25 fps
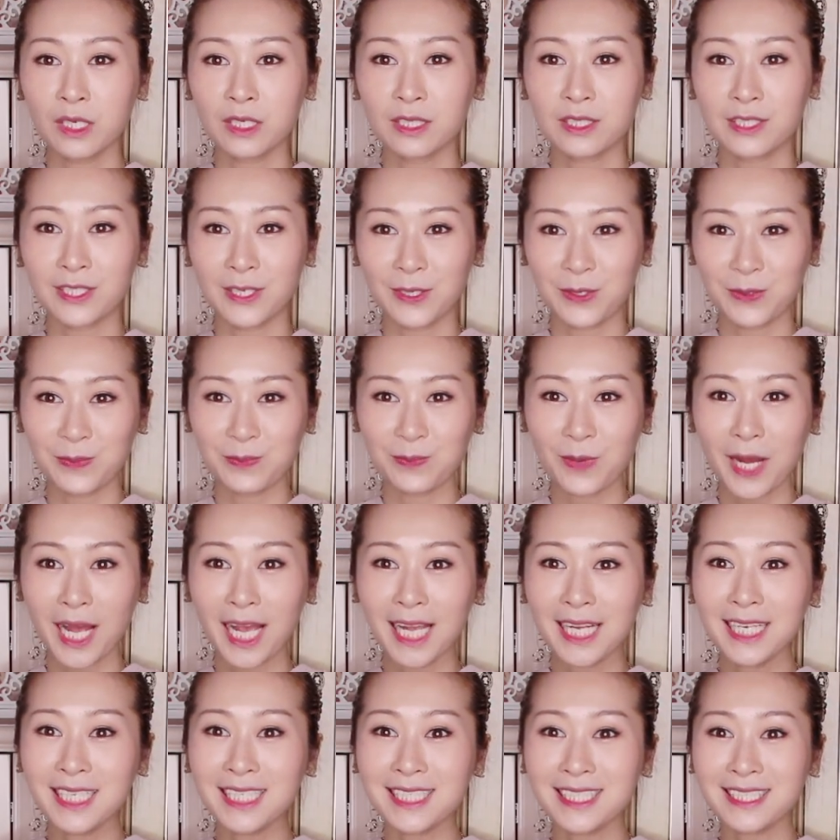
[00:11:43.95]
So
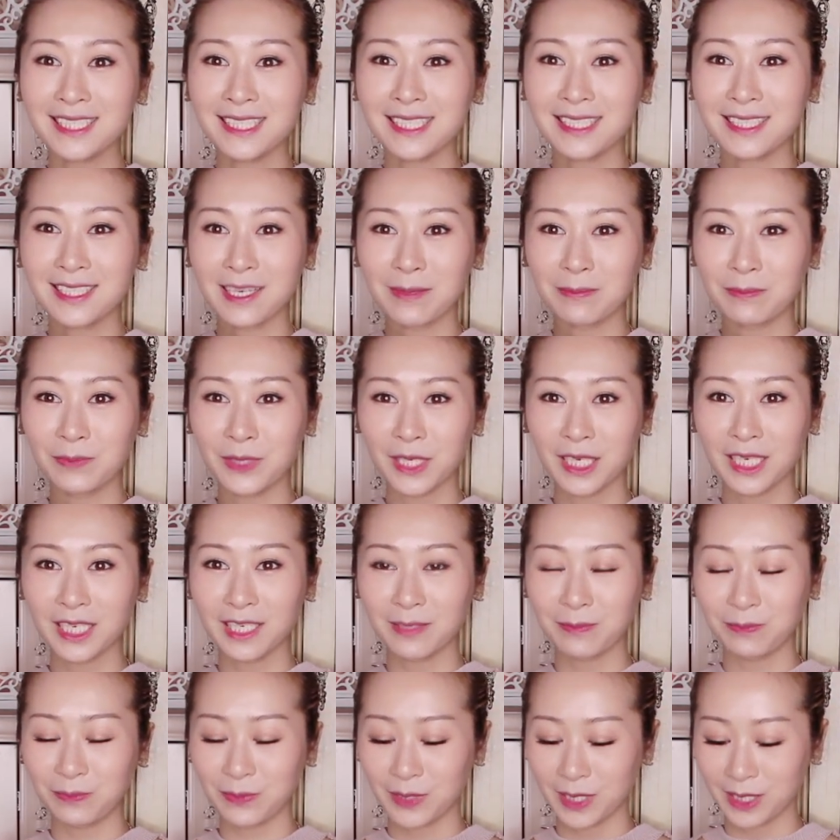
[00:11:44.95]
mine is the Damier
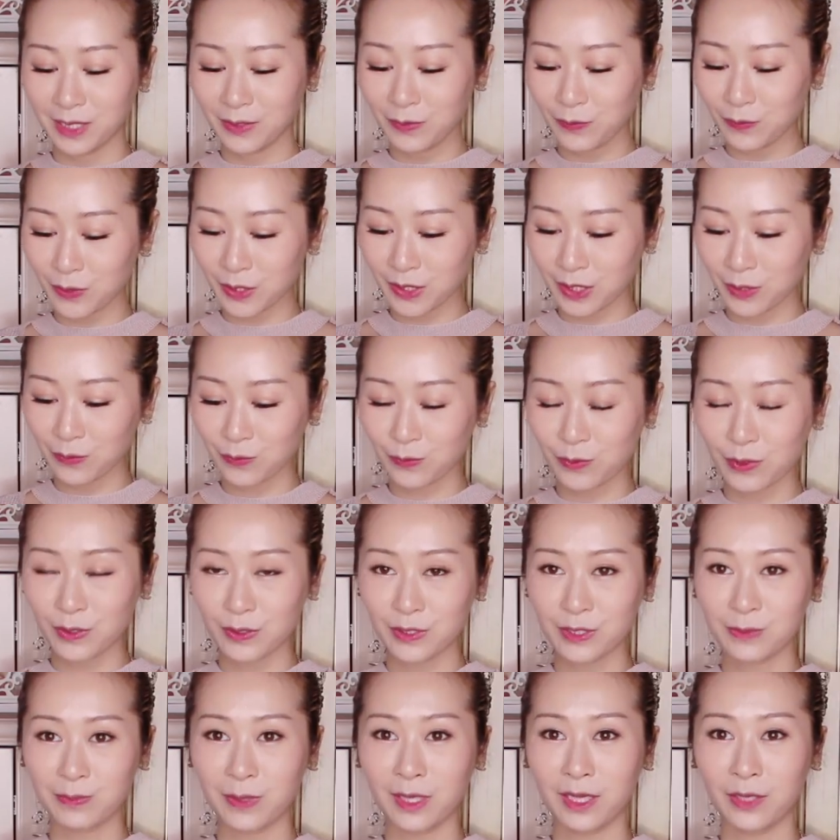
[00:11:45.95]
Ebene with the
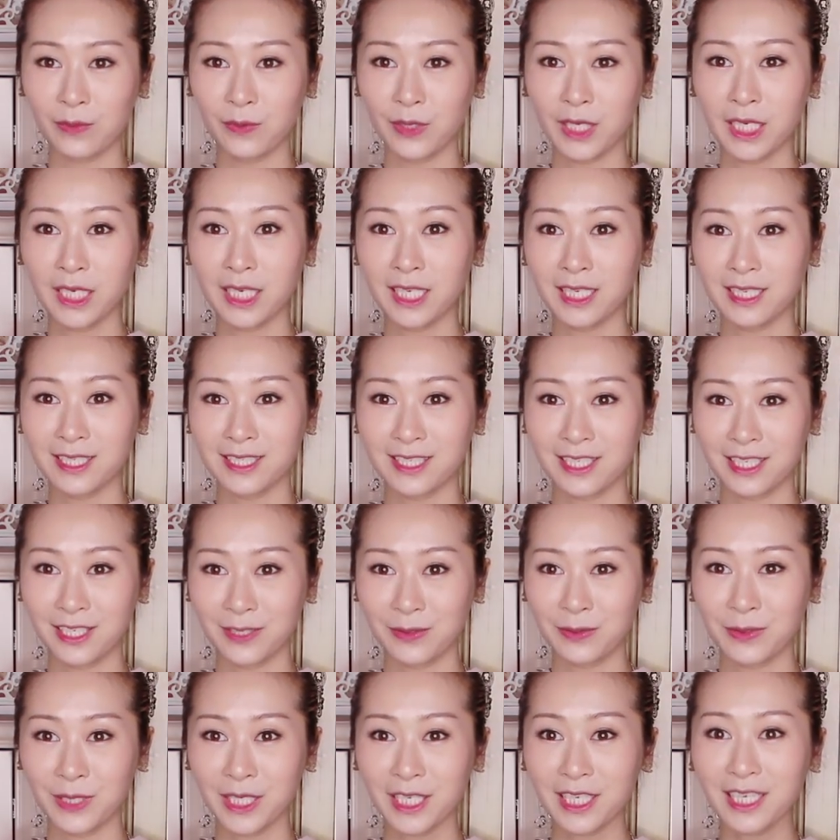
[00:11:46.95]
rose ballerine
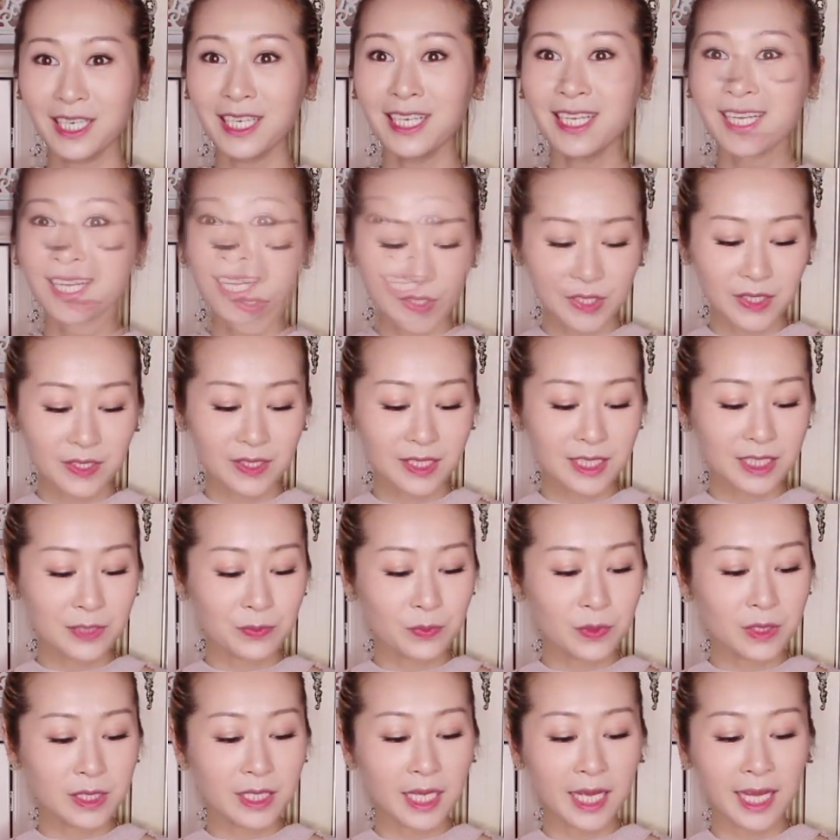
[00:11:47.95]
interior. So
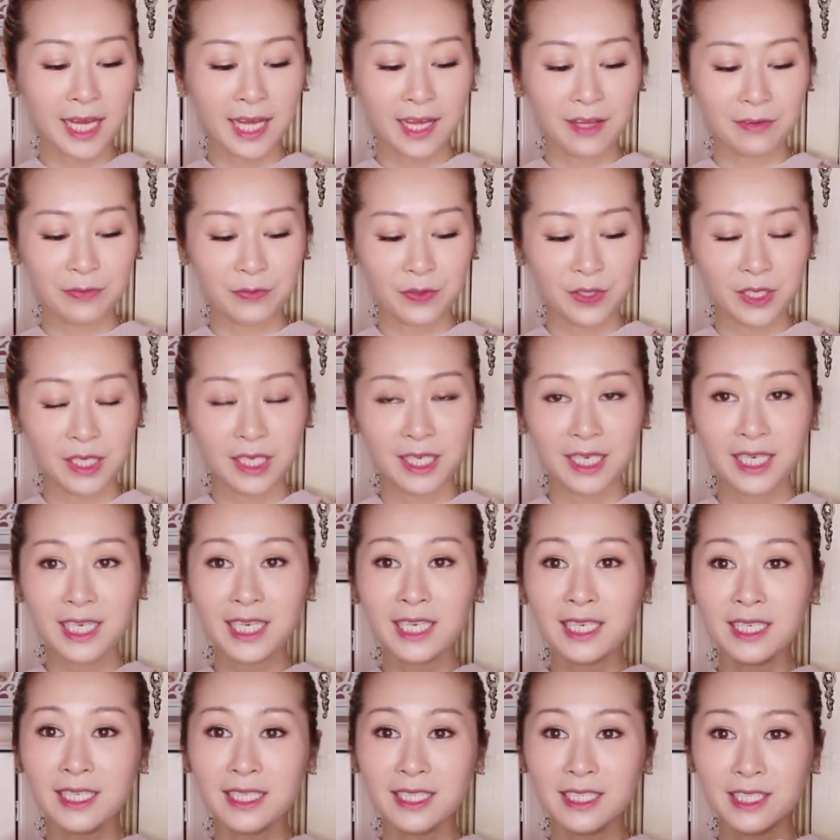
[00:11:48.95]
this one I have
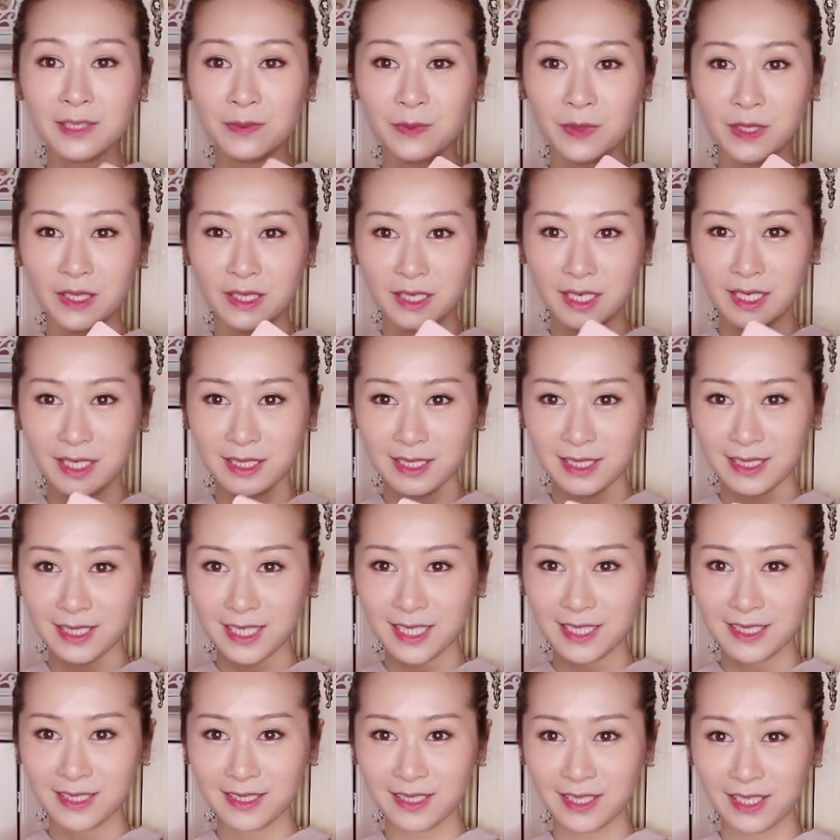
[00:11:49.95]
here is with
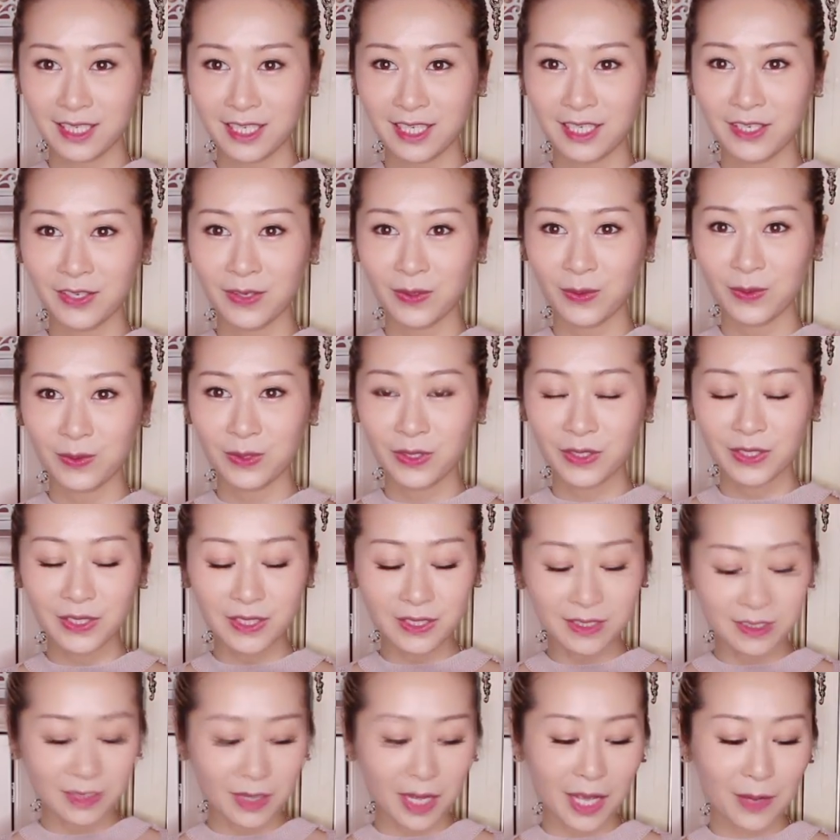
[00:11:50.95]
6 key
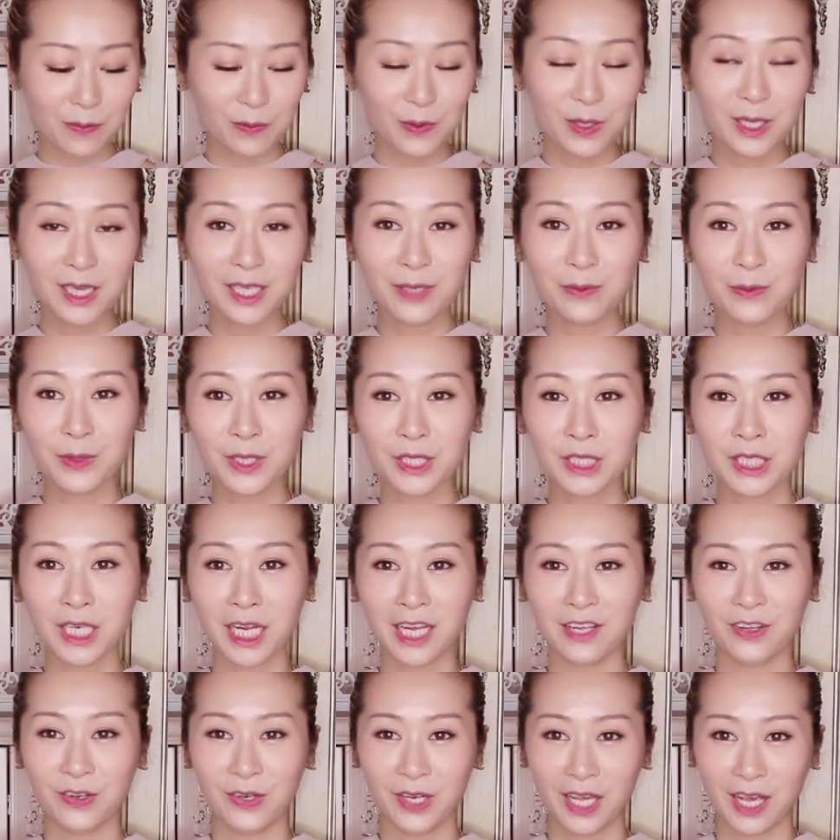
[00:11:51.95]
holders. I really wish
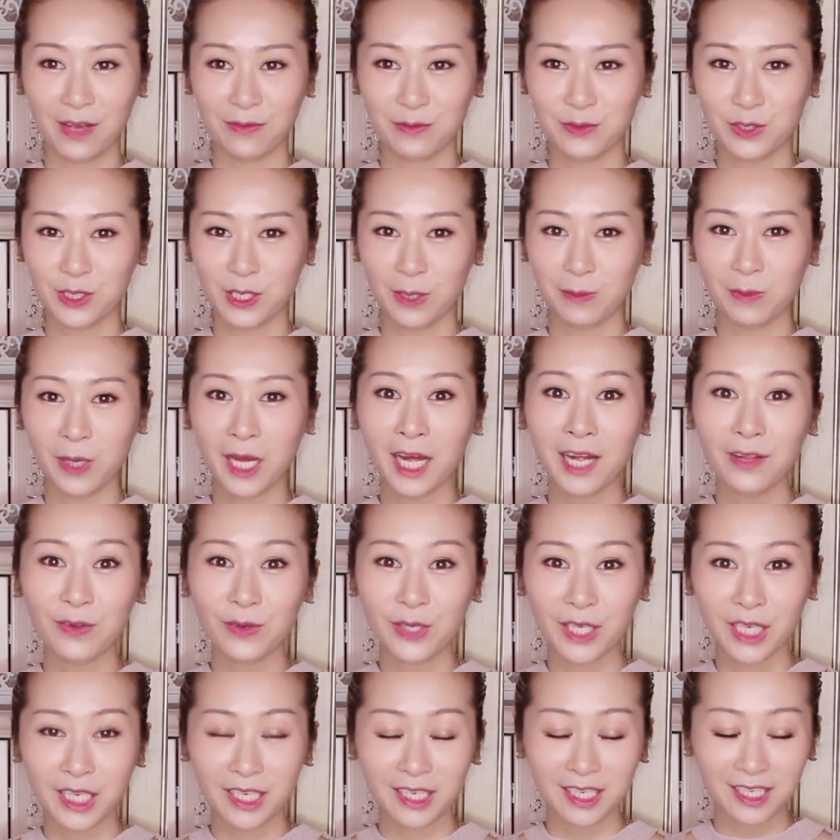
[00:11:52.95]
I could have some
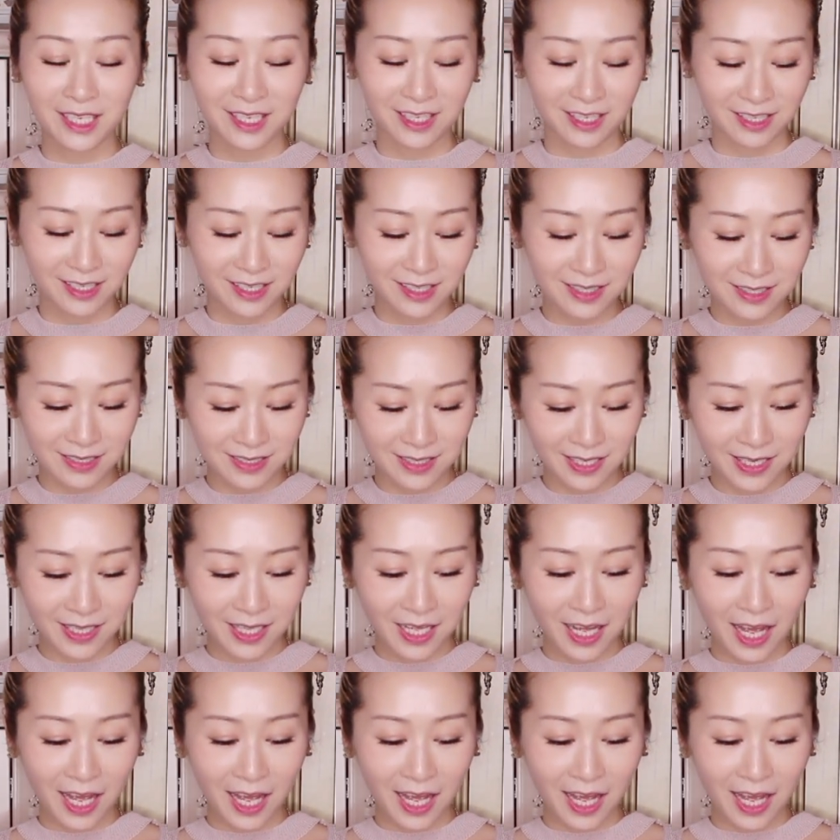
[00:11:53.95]
Hello Kitty keys.